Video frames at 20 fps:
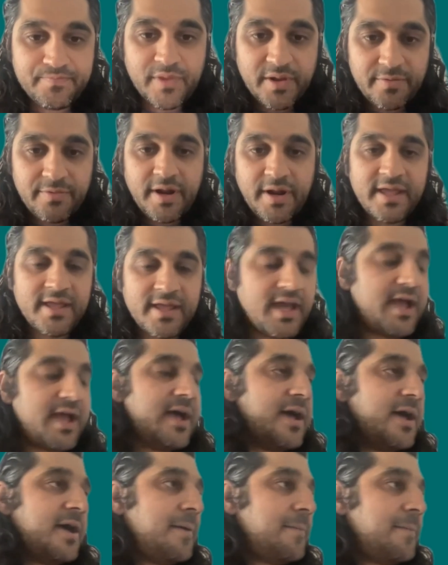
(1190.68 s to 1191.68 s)
Right.
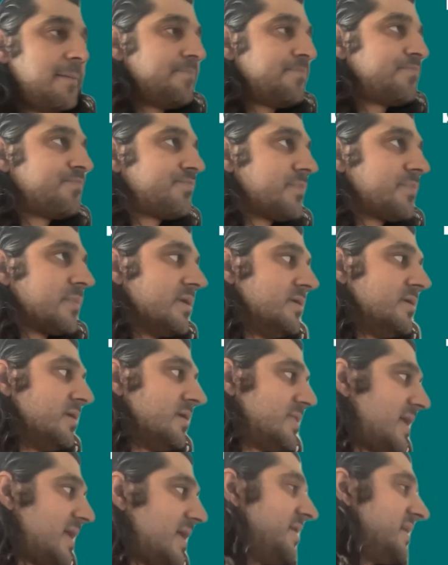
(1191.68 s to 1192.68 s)

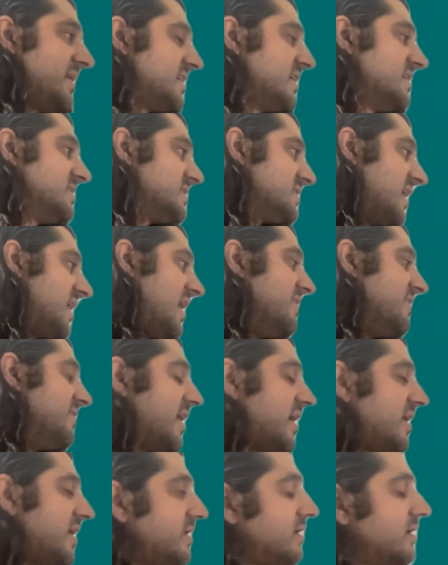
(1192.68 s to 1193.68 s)
That makes sense. And
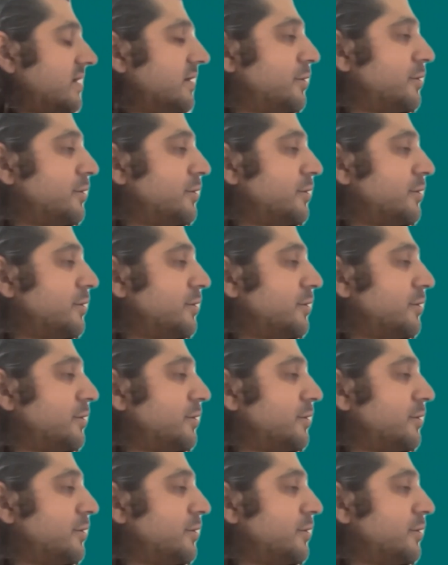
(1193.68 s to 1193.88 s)
then,